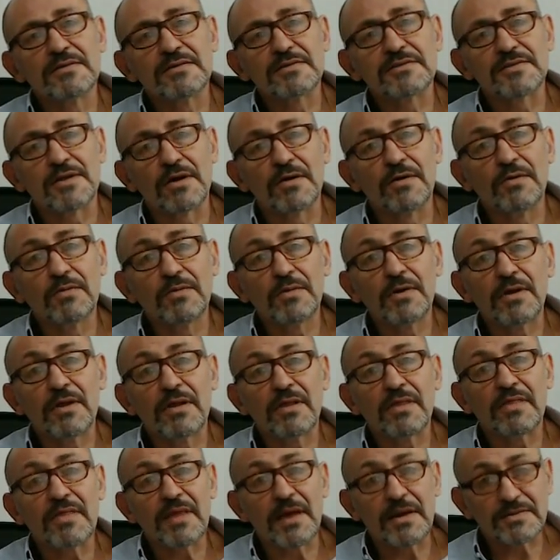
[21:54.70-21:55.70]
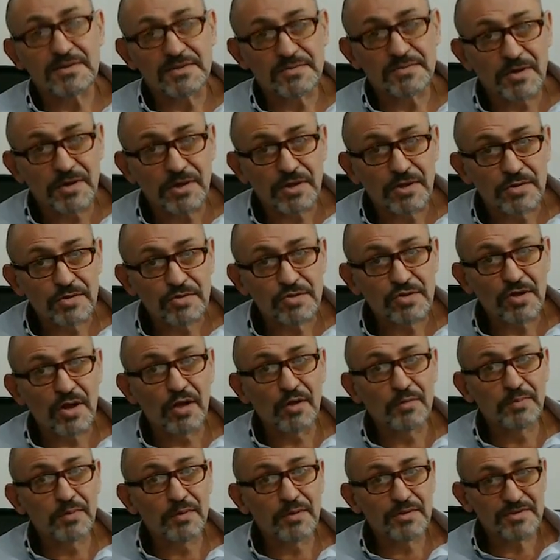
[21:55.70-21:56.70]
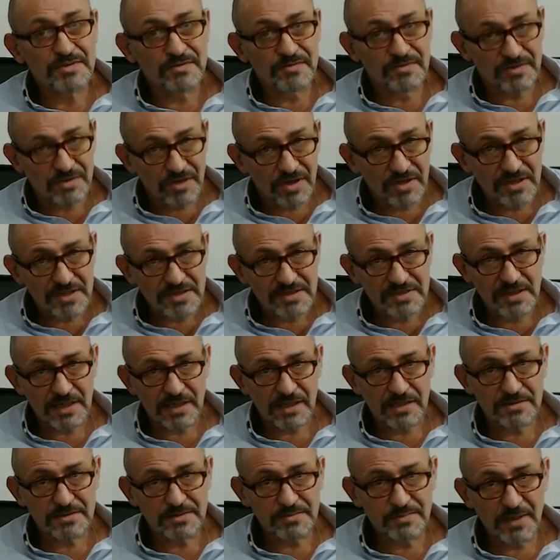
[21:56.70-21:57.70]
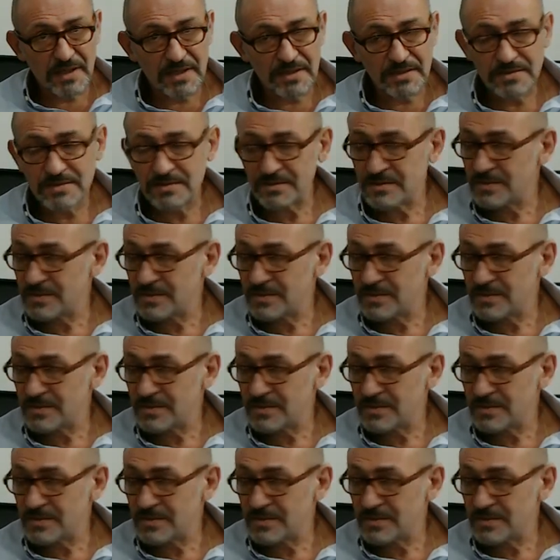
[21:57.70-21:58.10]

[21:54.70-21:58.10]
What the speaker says: So that's what a control pause of 30 seconds means.